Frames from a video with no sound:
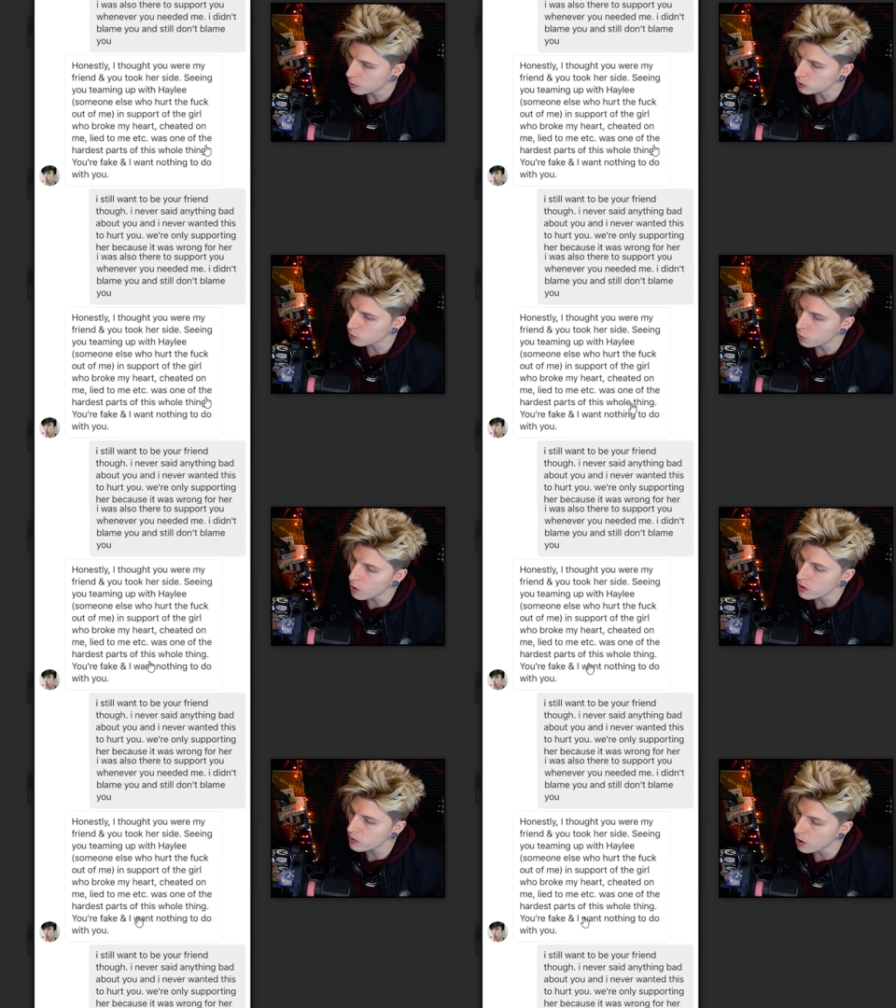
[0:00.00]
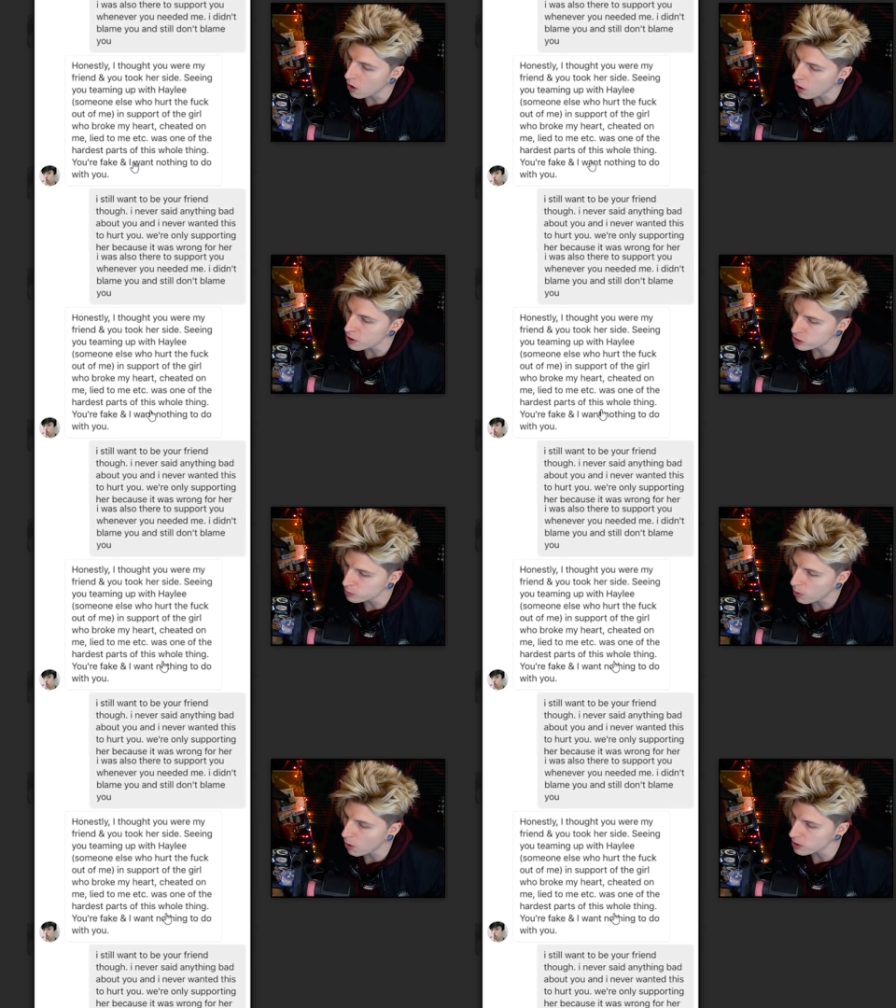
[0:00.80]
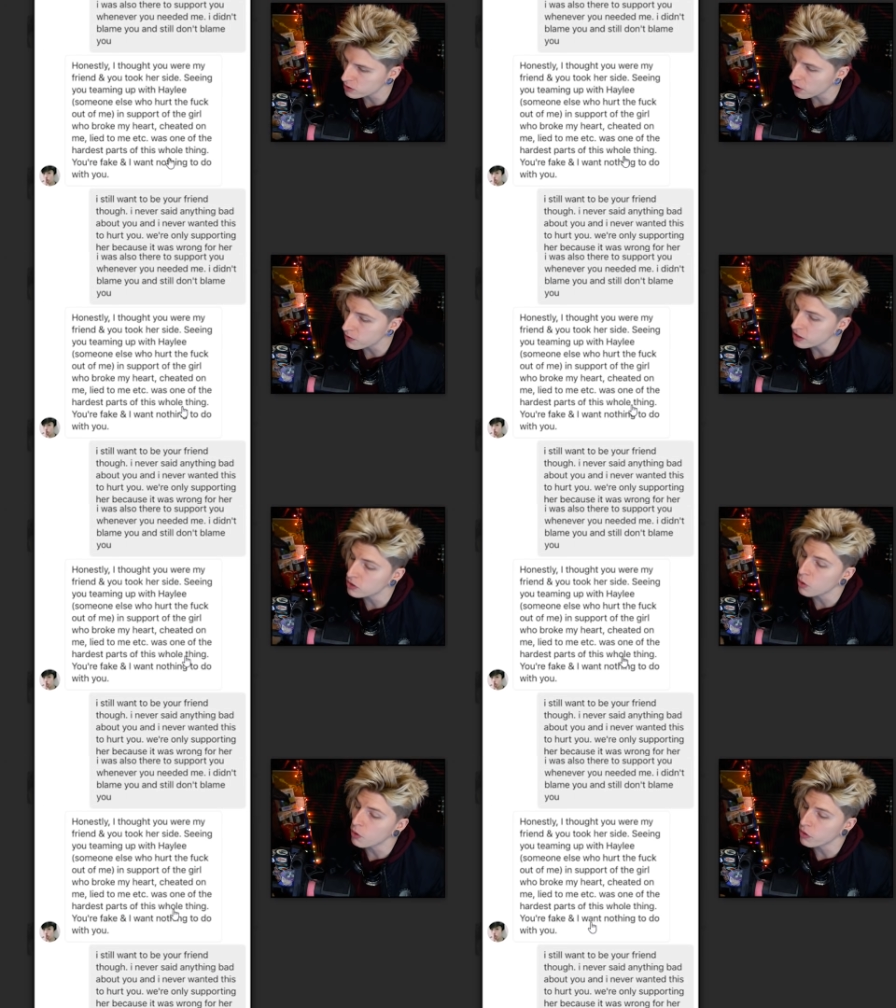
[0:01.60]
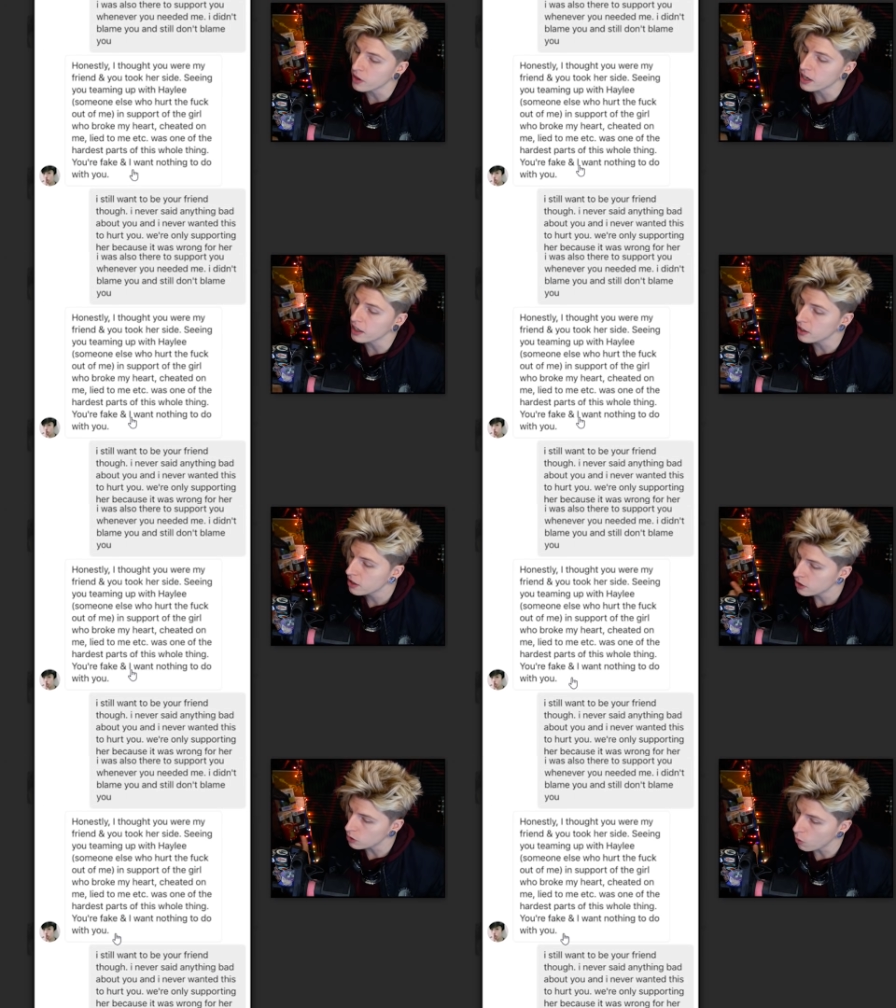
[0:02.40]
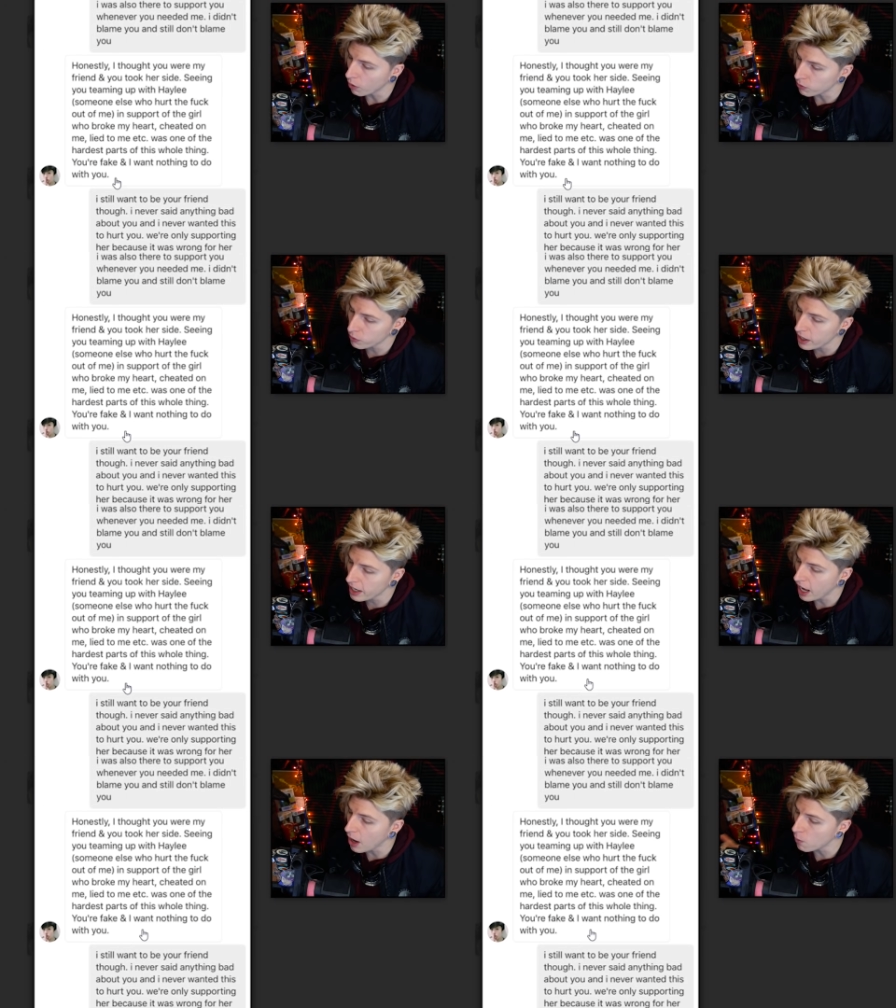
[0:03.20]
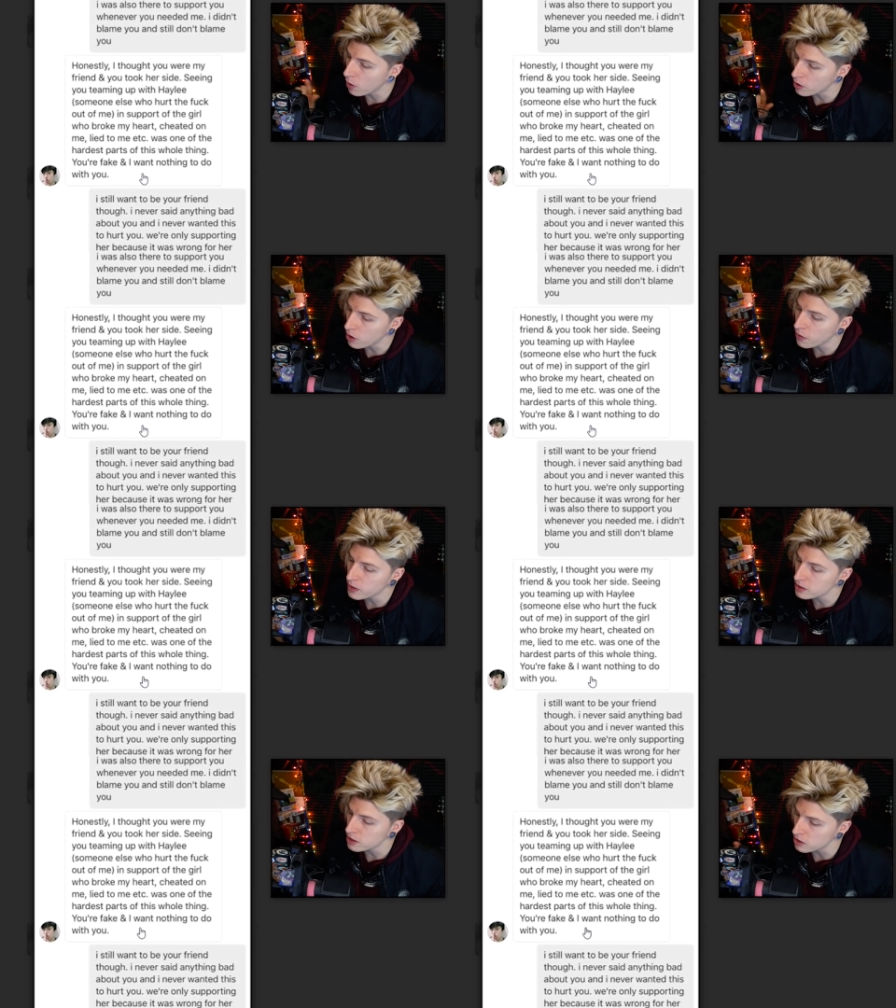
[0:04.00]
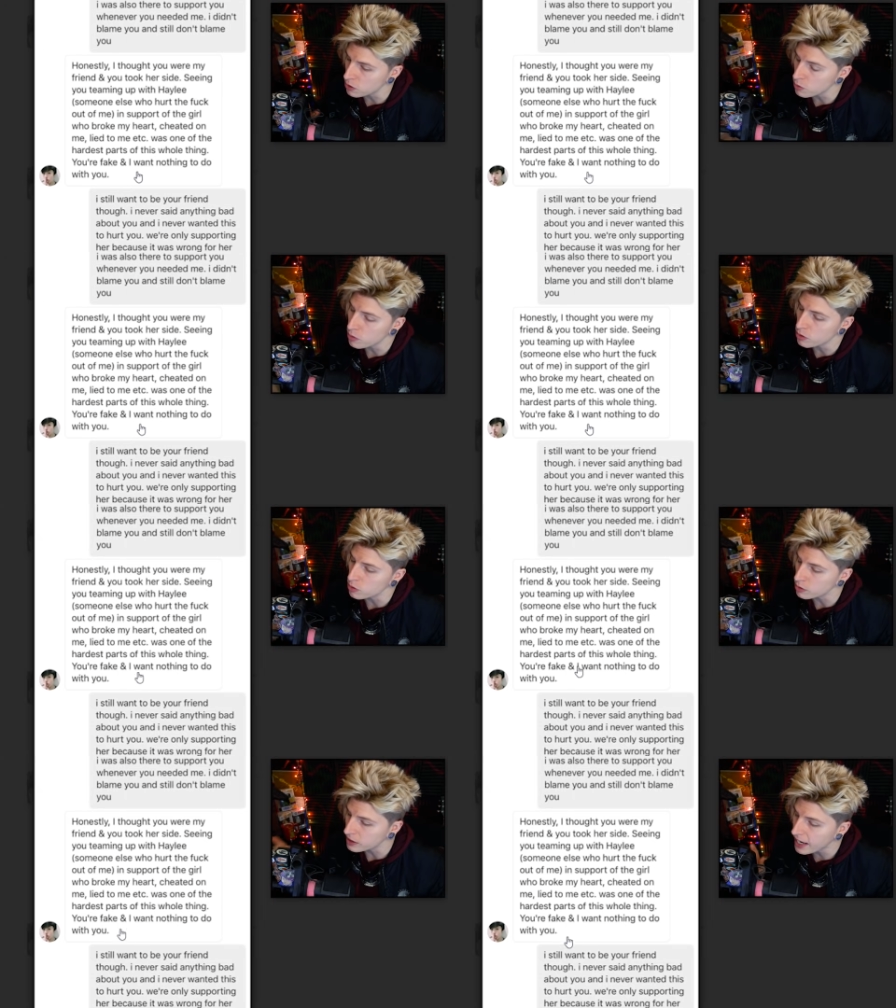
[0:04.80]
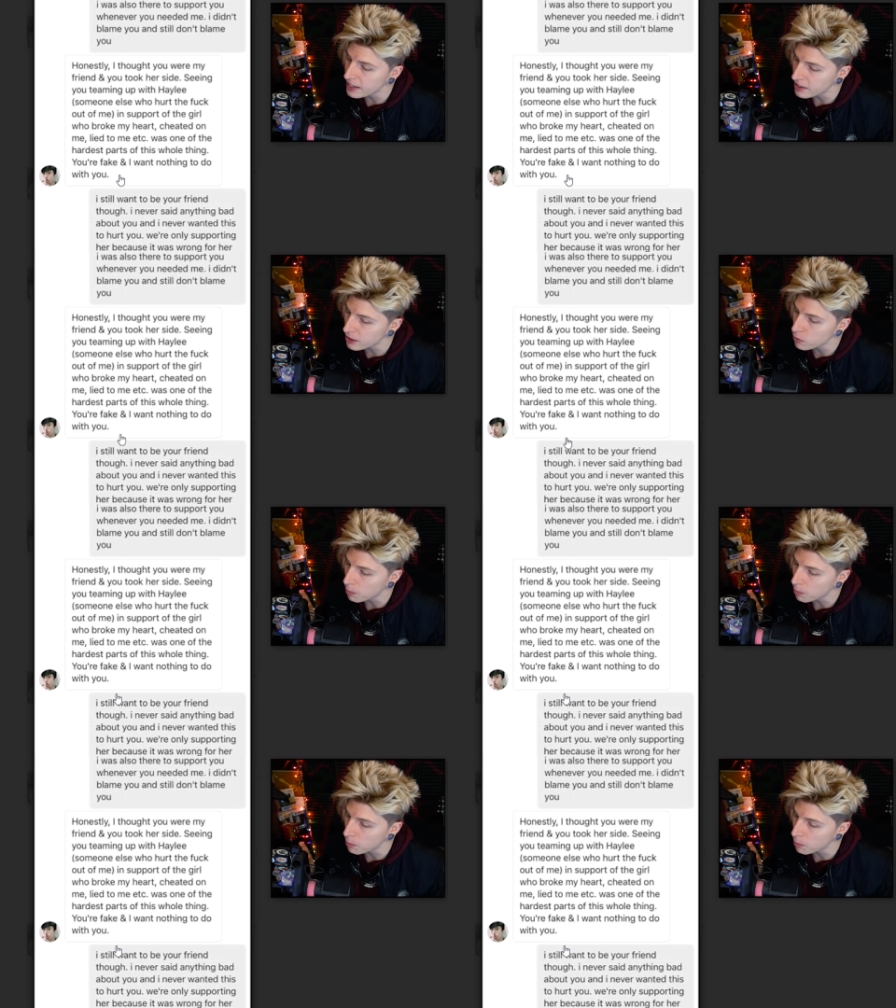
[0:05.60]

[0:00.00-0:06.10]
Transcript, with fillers: was one of the hardest parts of this whole thing. You are fake. I want nothing to do with you. Lane then